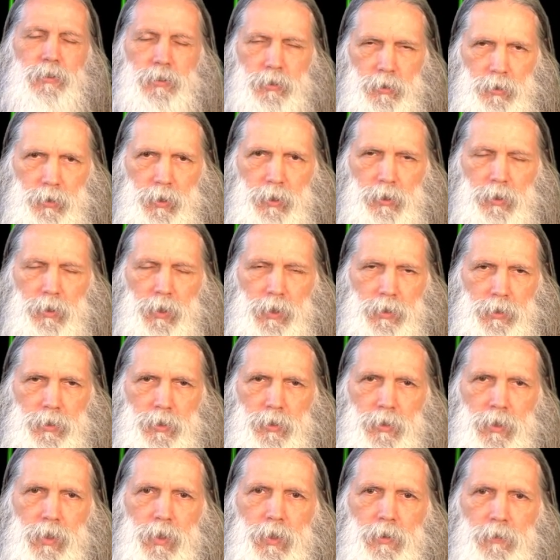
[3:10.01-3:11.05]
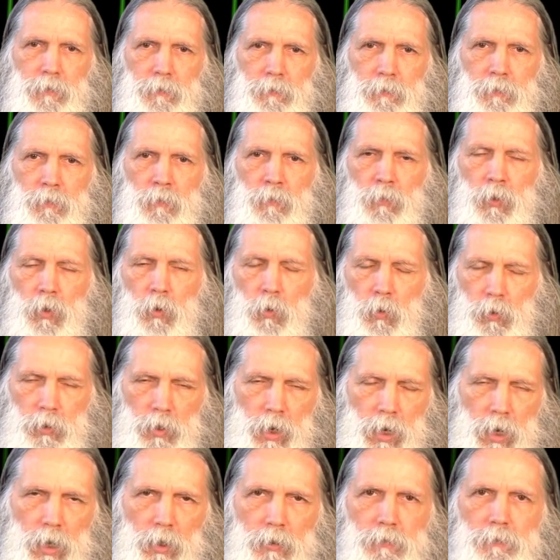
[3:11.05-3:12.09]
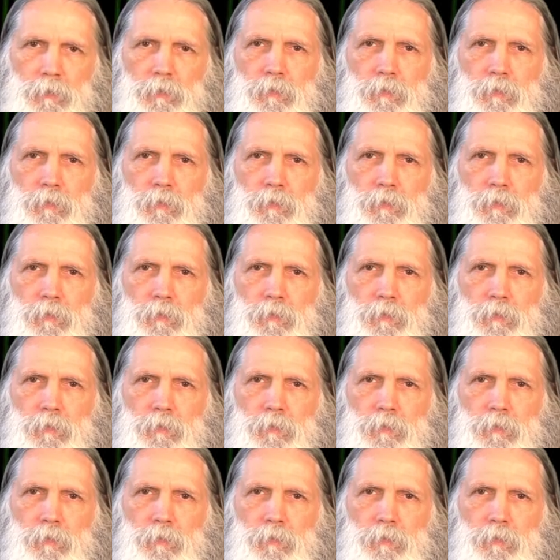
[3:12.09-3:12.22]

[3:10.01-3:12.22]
circulation in or not.